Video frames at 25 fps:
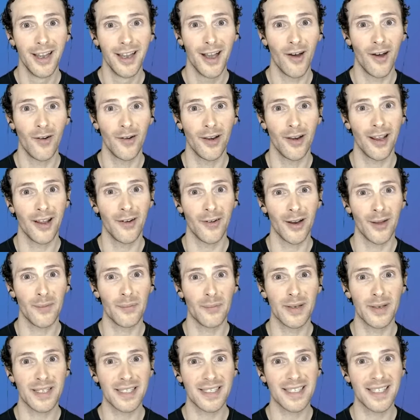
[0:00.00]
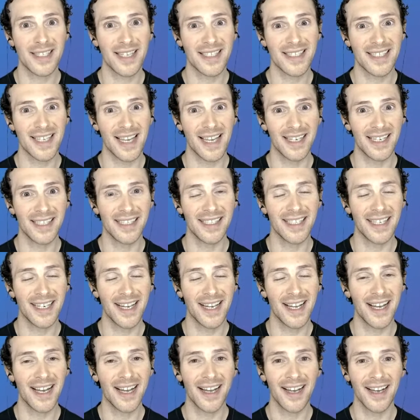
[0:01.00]
on a on a business
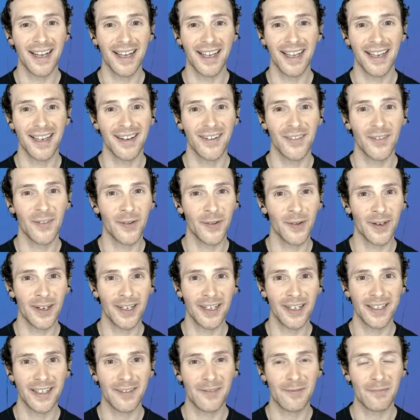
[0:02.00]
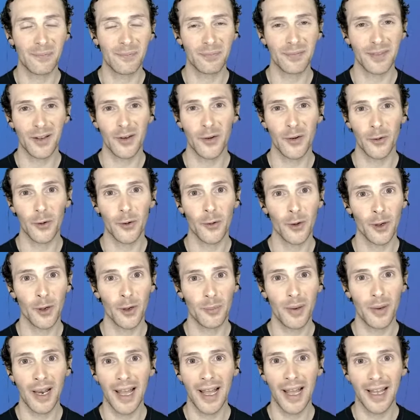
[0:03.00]
idea or
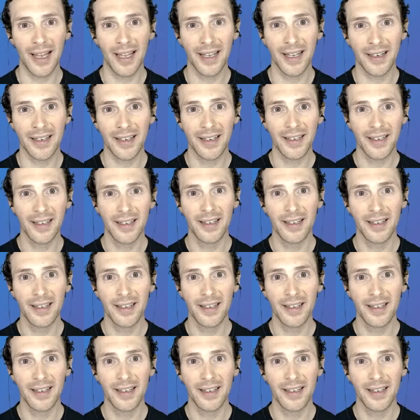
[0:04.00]
a plan.